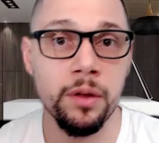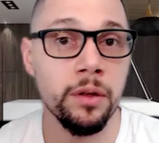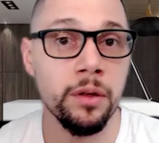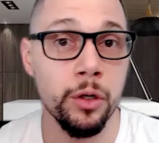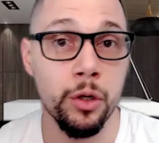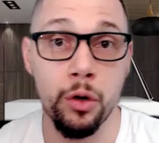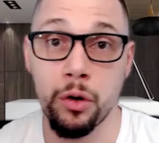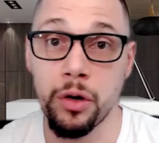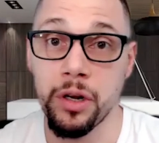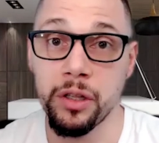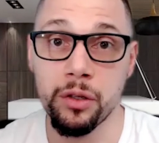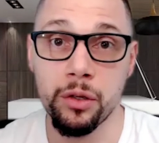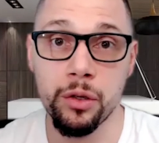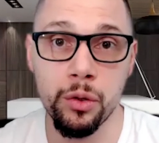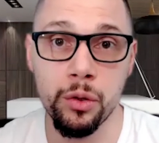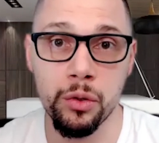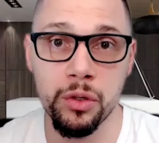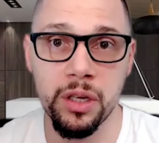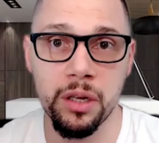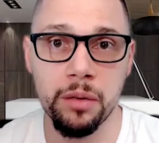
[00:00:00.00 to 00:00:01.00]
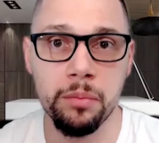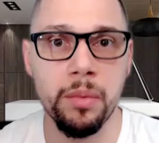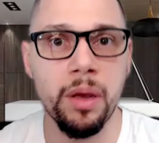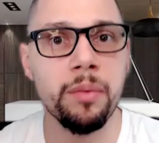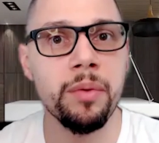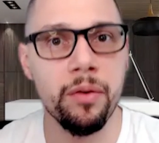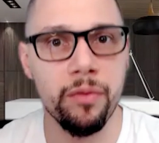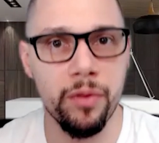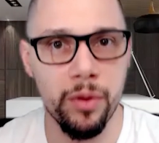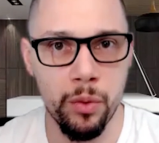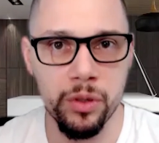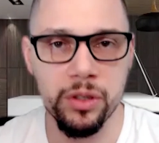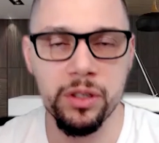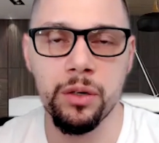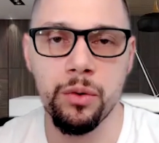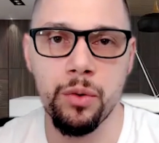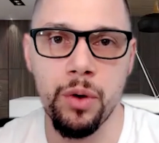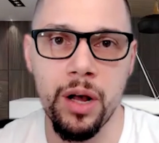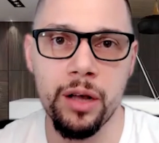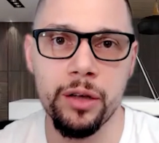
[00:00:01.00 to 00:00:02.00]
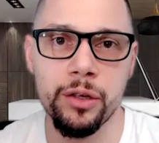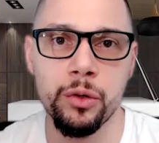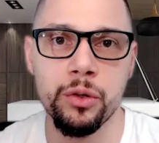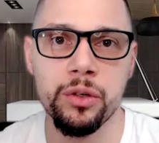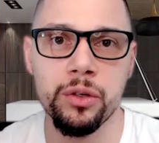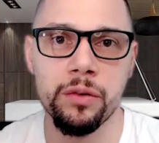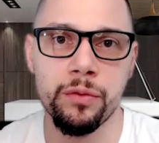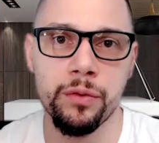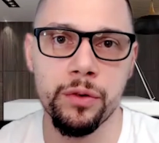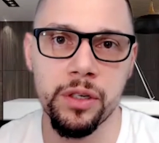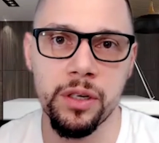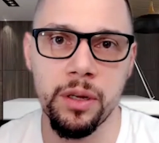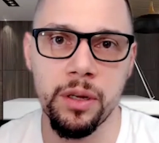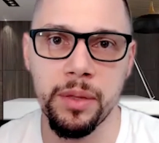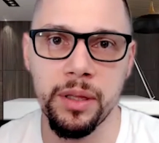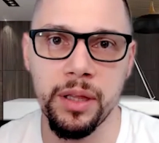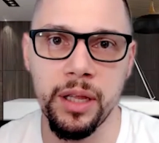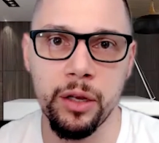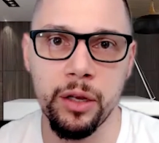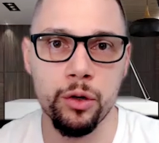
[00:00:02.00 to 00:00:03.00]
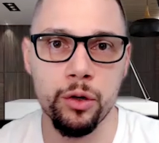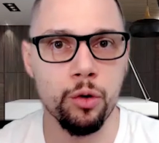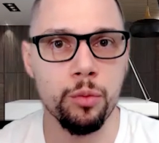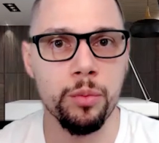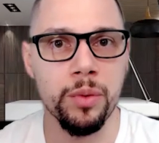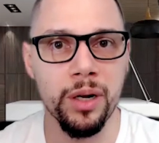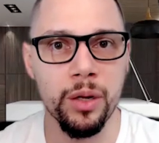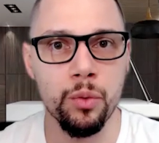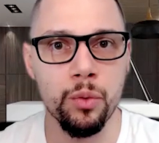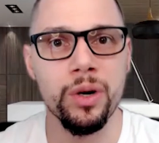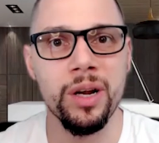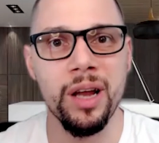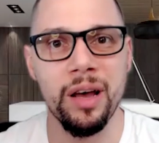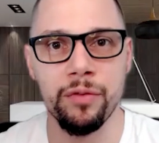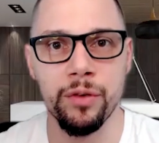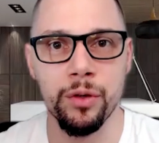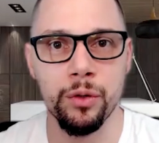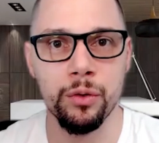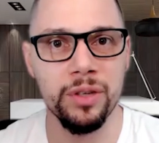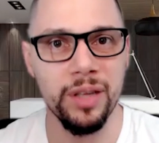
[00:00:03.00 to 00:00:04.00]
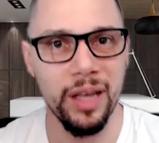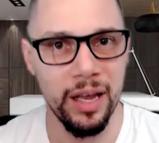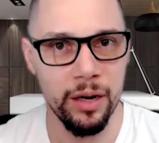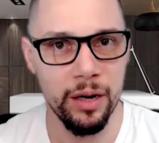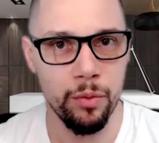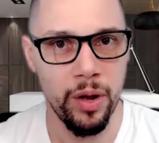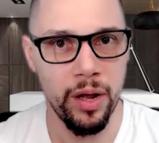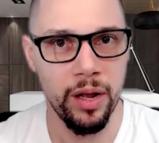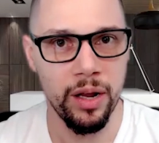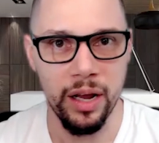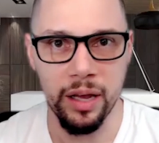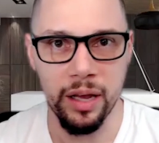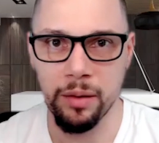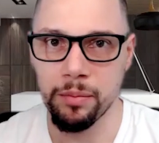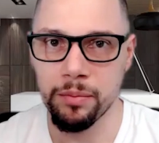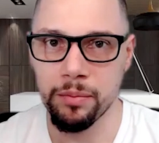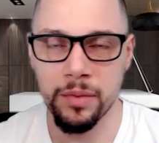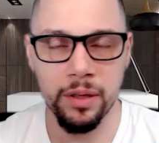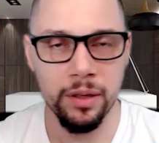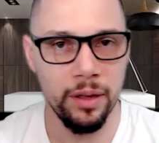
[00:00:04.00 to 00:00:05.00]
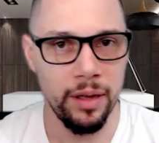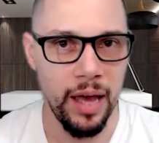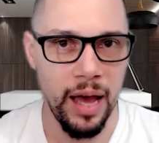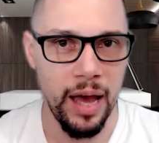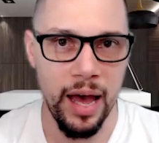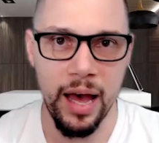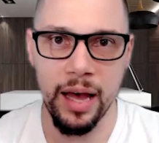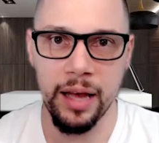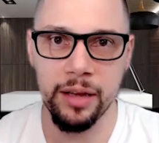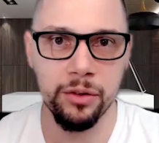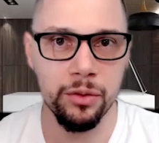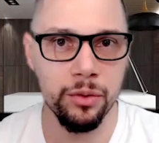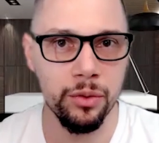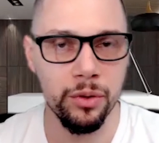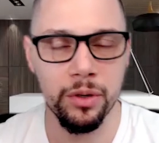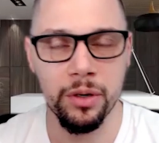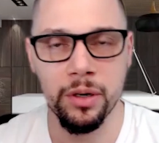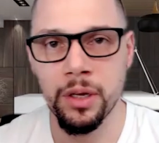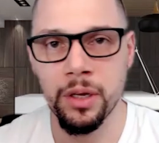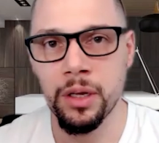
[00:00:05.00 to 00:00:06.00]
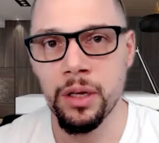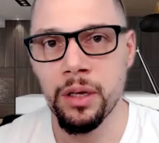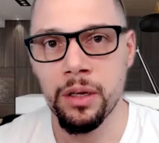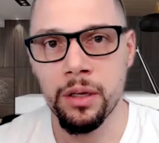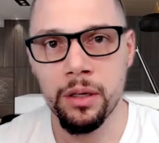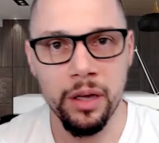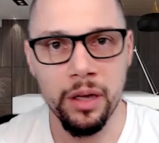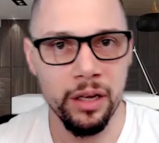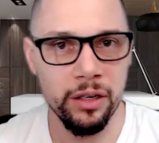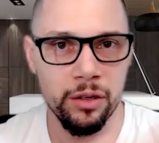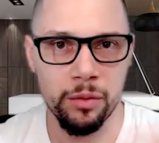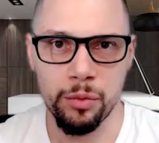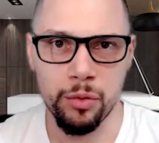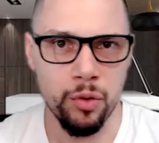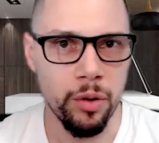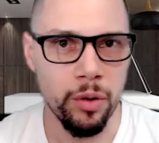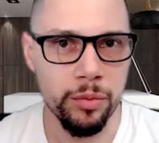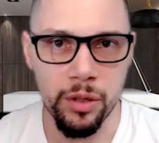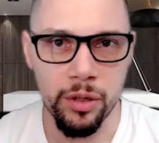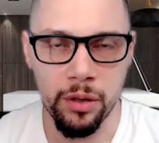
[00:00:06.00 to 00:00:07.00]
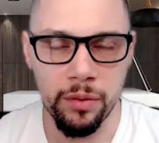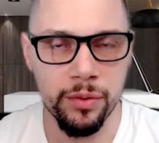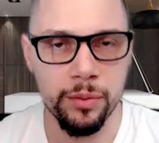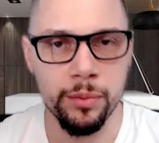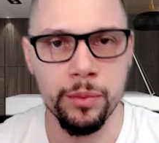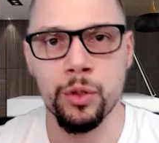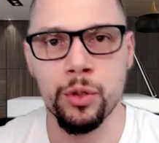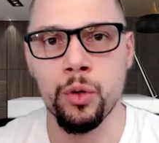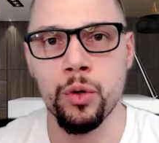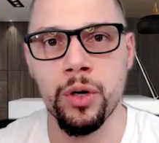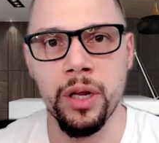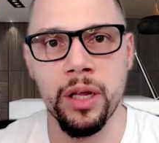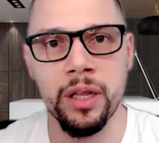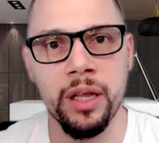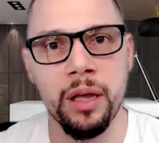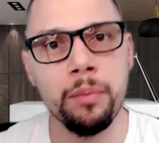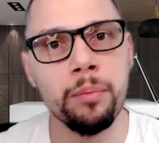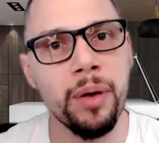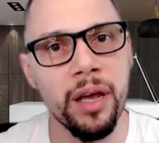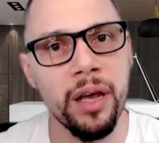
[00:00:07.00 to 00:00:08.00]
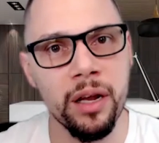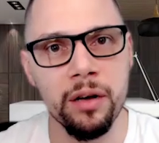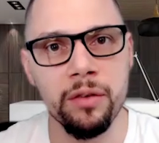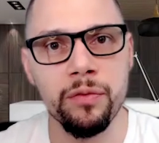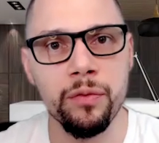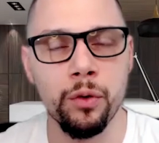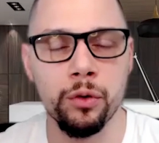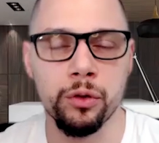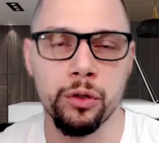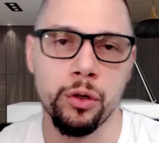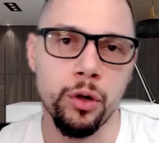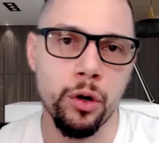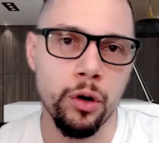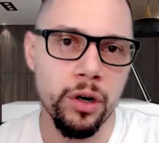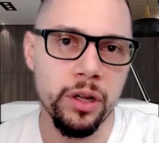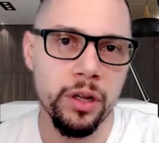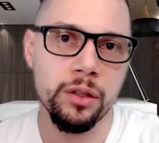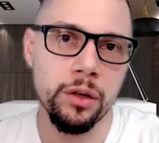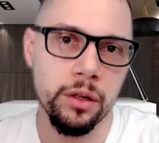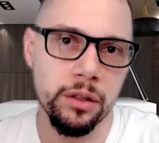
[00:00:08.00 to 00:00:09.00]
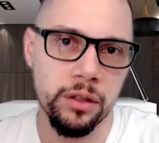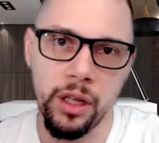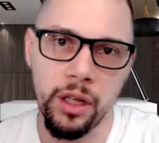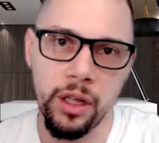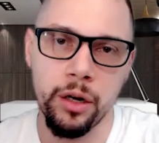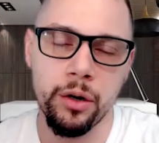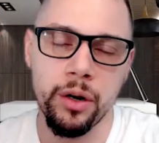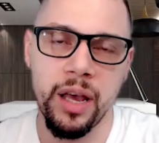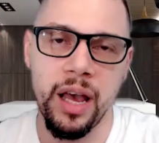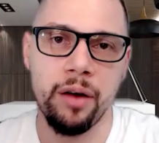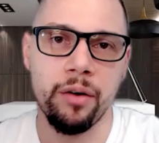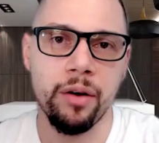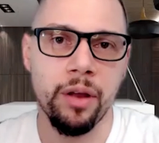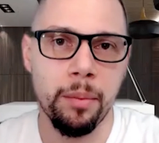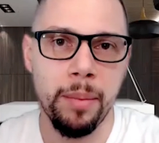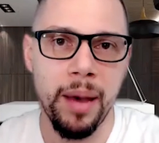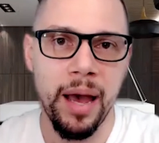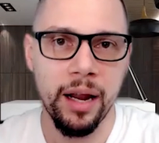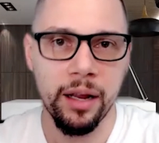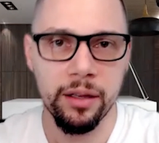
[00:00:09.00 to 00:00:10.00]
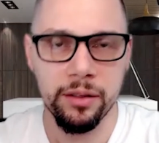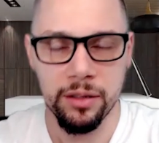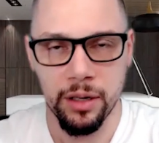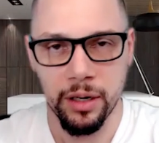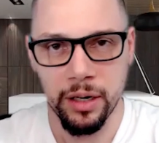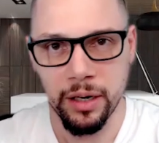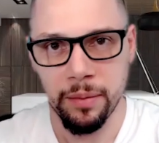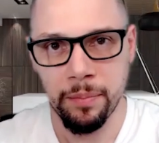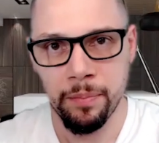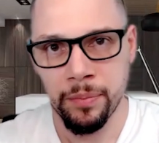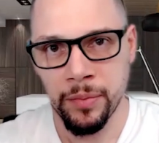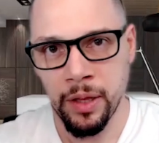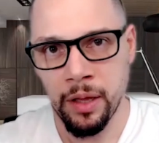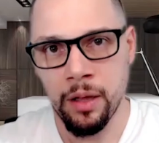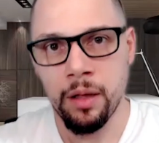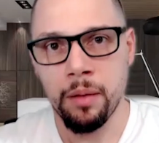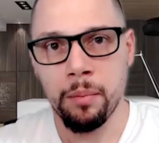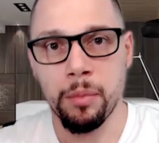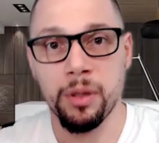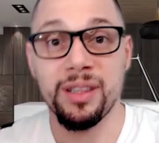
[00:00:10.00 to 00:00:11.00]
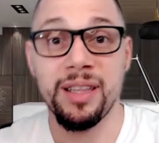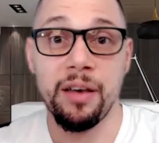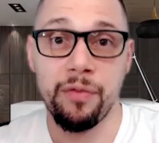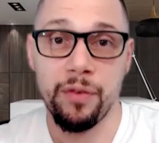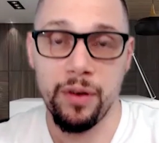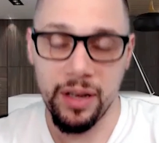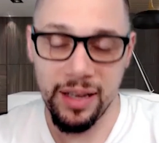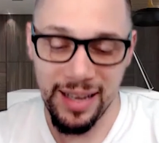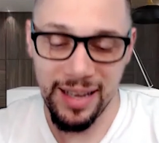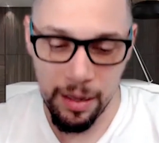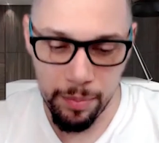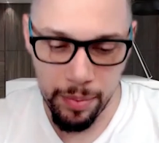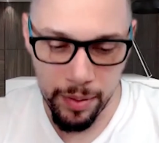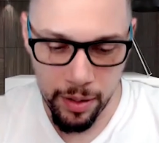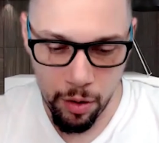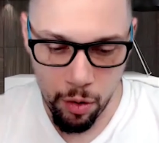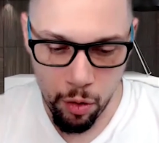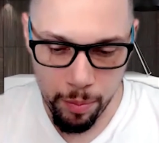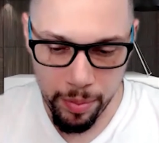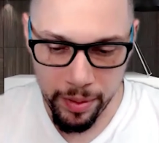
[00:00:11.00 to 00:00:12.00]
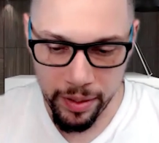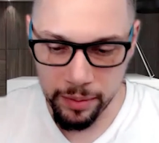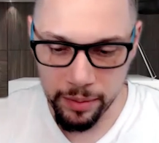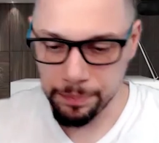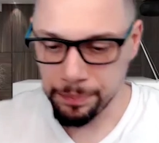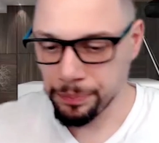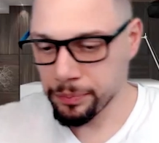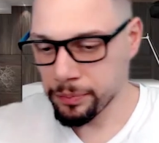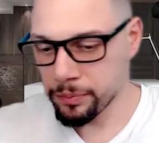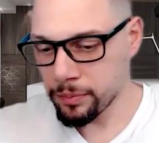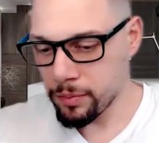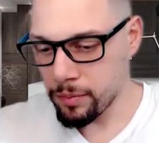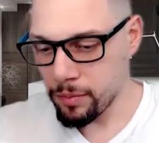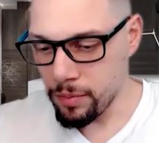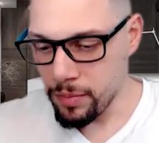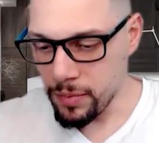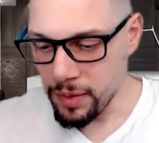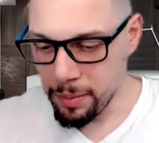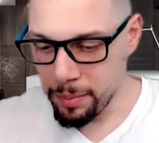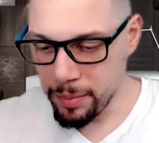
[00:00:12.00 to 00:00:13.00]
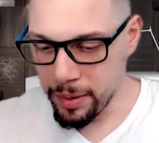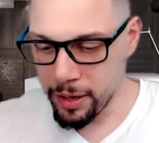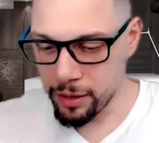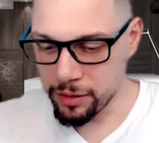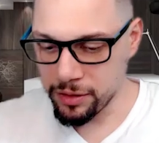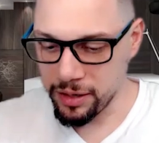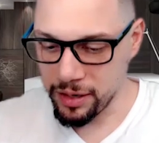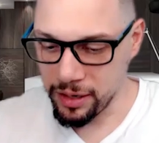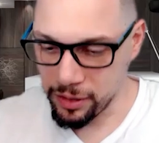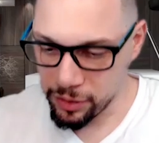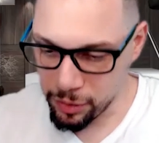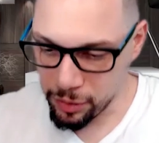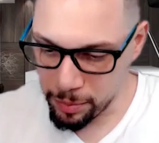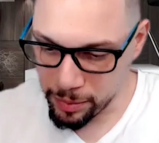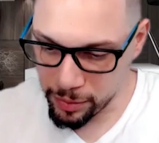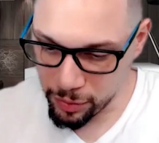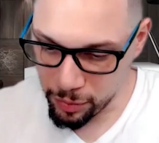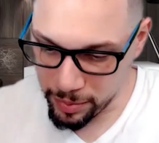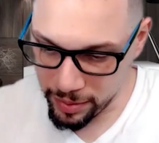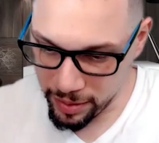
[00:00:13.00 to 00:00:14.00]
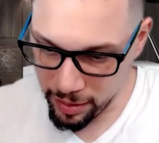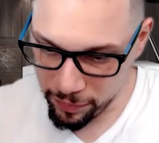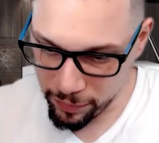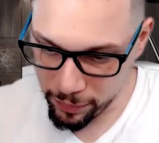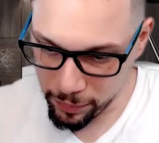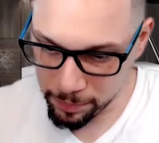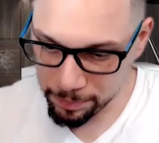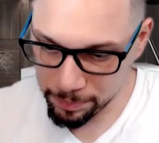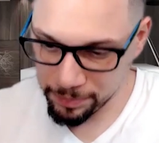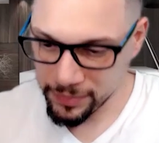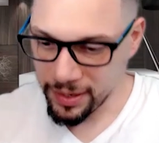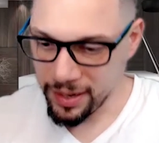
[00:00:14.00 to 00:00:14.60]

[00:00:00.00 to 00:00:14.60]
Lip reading: You don't need to use it. Maybe every once in a while, use it for something normally would have used anyway, like gas or a subscription of some sort, and then pay it in full. So you don't need to continue to carry a balance on it, but definitely keep it open, because it is super, super helpful.